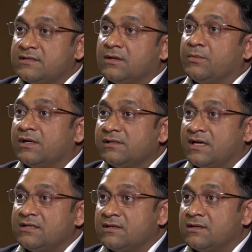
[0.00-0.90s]
terminal
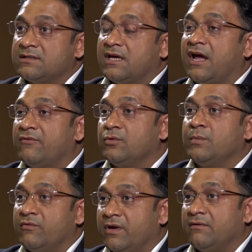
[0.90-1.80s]
sensors, have to
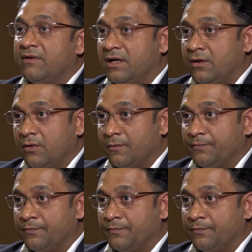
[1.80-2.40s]
be very, very low,